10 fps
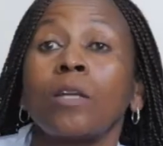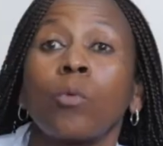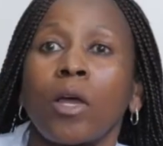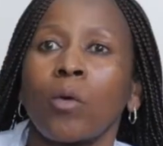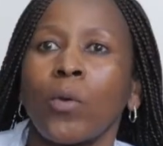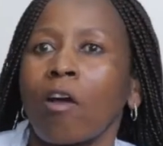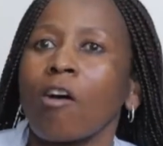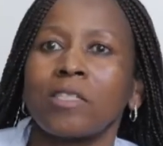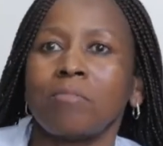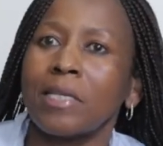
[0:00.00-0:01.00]
where we
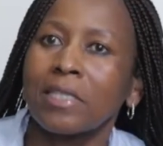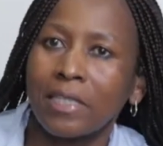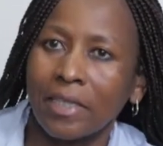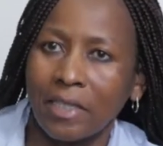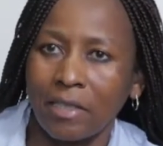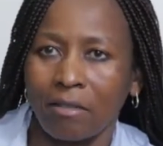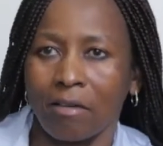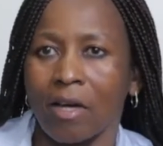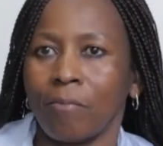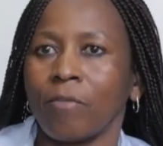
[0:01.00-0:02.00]
can't immediately
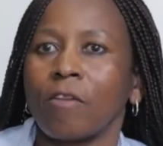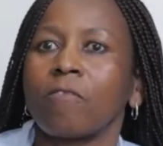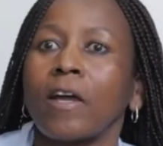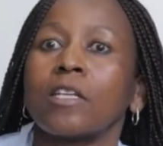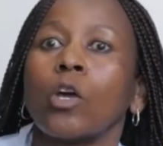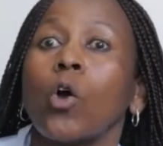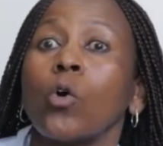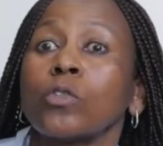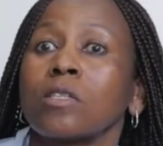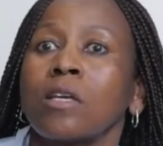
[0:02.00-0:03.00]
find a
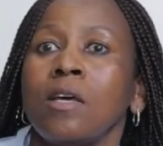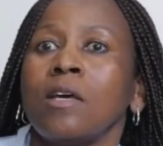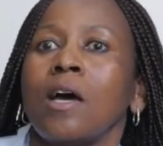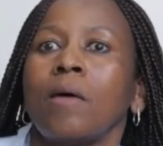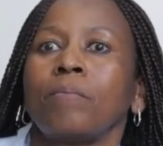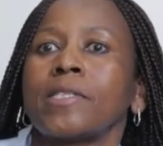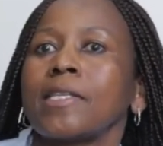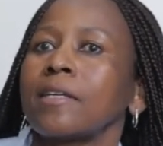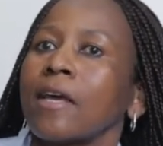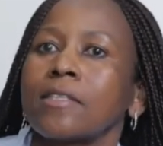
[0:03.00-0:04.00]
host,
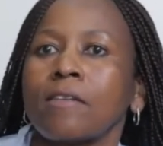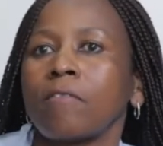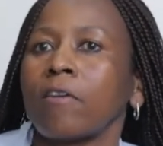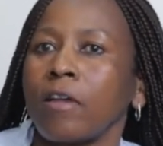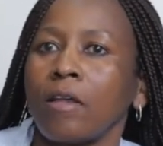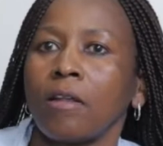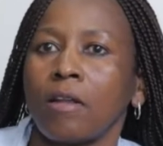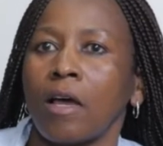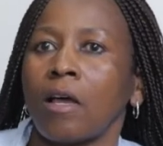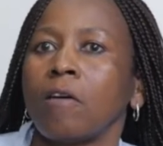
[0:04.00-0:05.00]
Signa is a
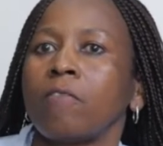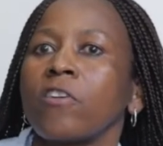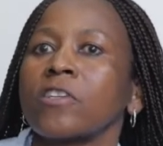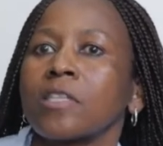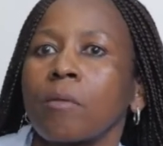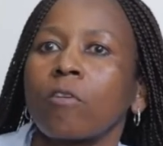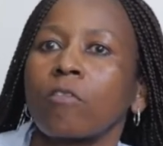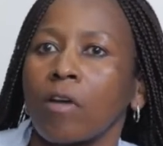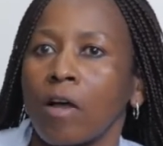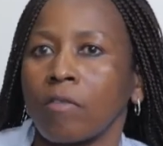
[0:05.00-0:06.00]
various number
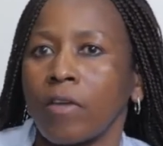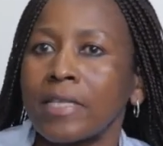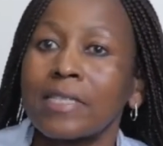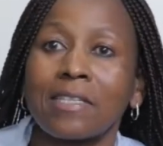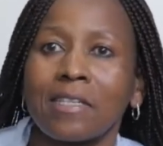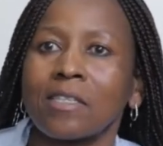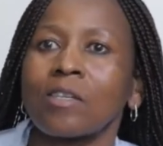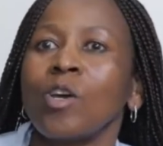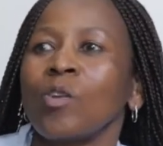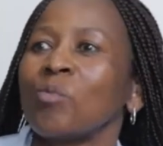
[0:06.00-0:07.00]
of entities.
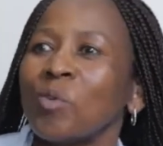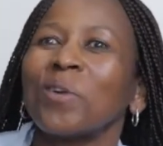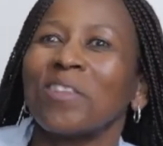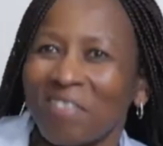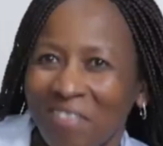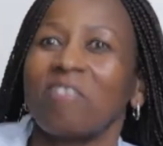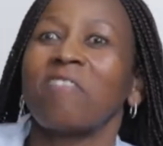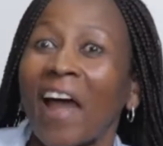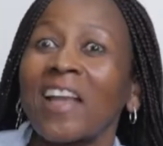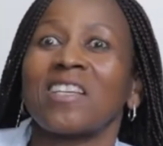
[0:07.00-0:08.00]
We will
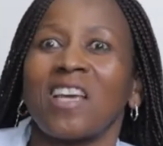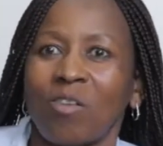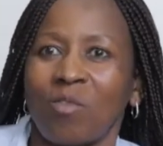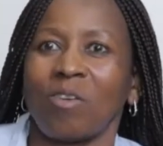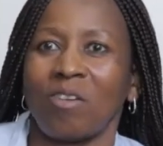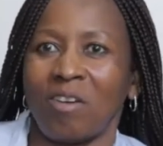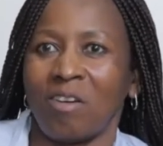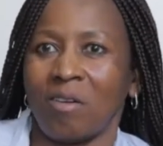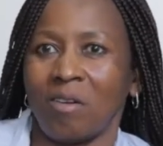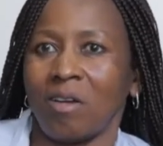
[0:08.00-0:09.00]
find
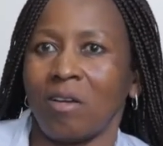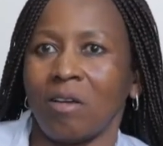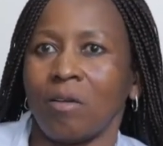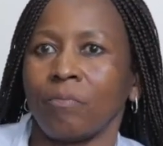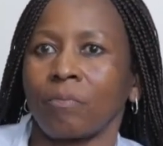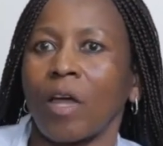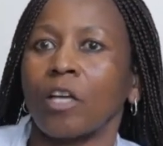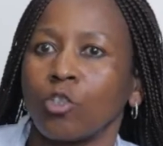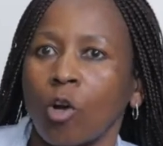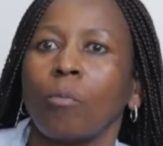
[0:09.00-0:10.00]
a
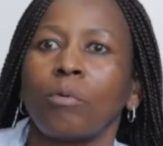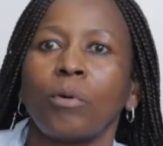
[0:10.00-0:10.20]
job